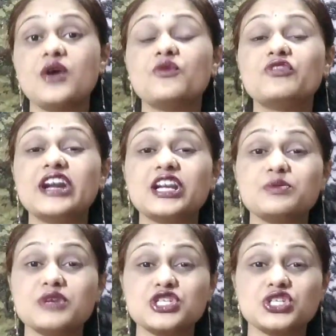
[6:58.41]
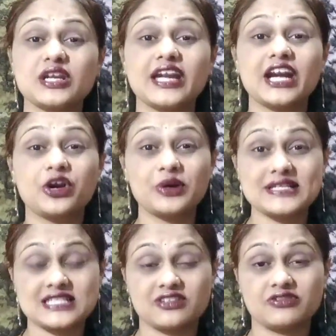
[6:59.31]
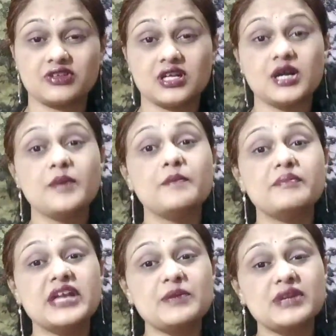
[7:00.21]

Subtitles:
very much aggressive, may